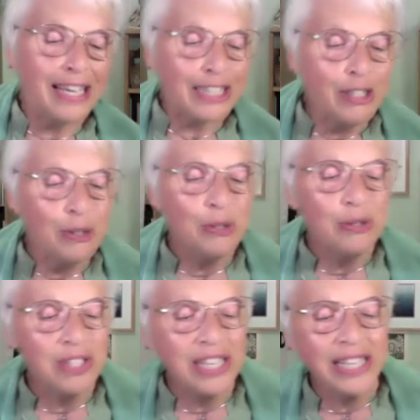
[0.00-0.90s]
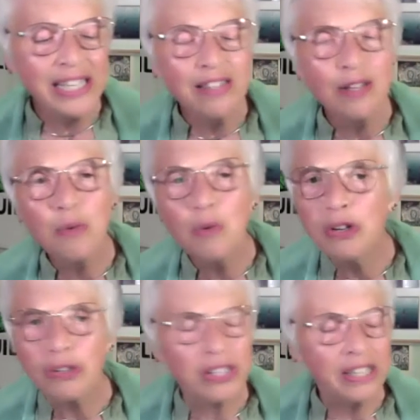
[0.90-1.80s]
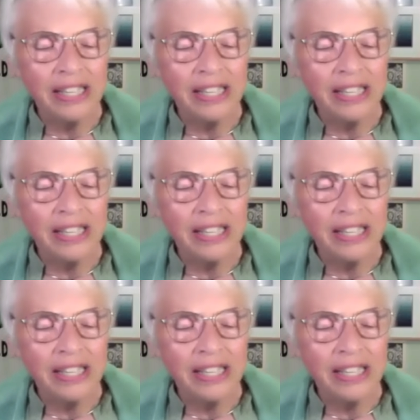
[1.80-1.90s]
You did the work